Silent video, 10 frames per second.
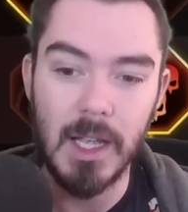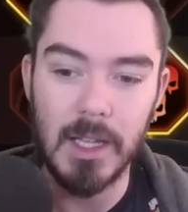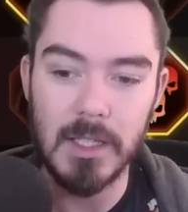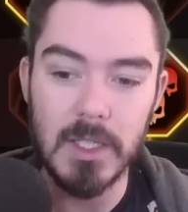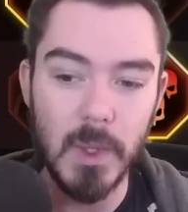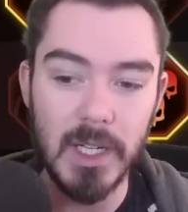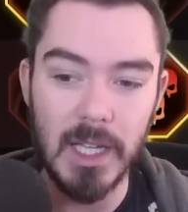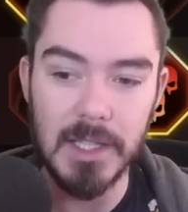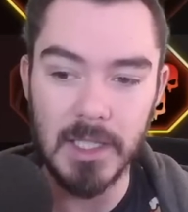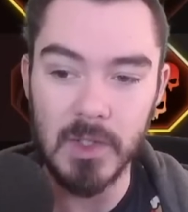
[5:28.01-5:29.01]
Now, this is where it
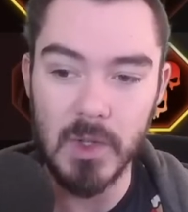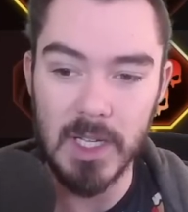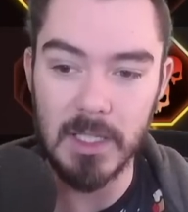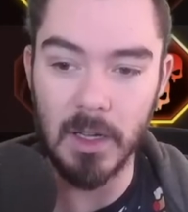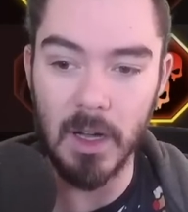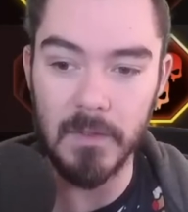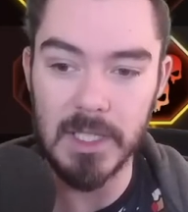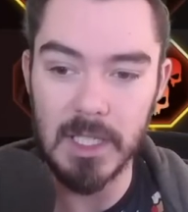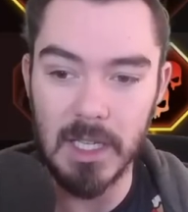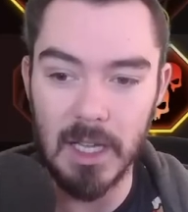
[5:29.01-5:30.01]
gets interesting.
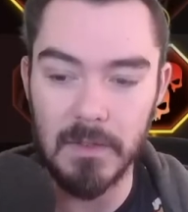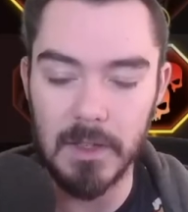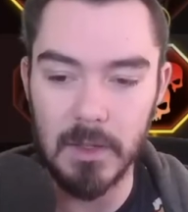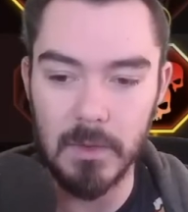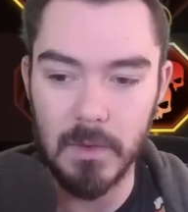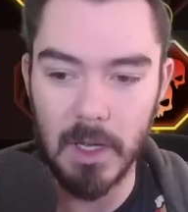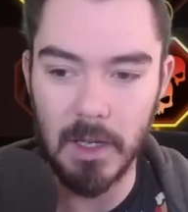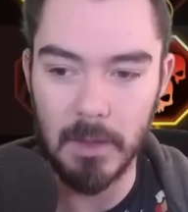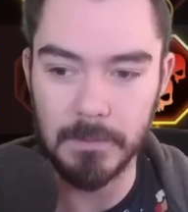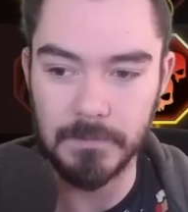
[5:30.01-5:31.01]
Obviously, if you've...
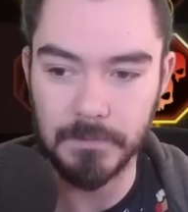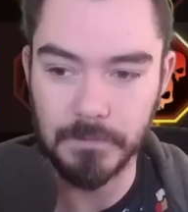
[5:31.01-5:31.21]
Um,